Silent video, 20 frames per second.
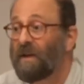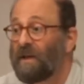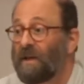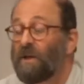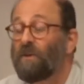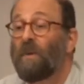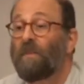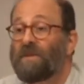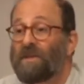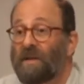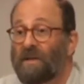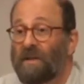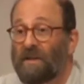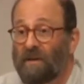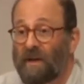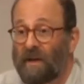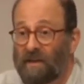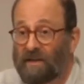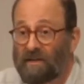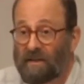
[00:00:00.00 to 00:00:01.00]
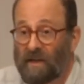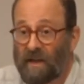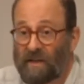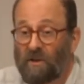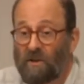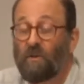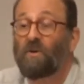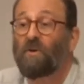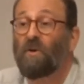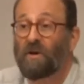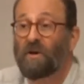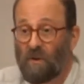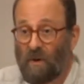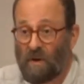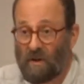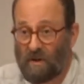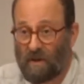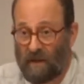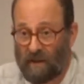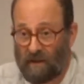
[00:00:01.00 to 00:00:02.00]
you represent the United States. You talk to
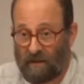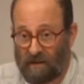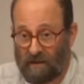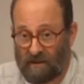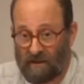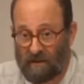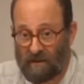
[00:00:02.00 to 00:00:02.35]
our client.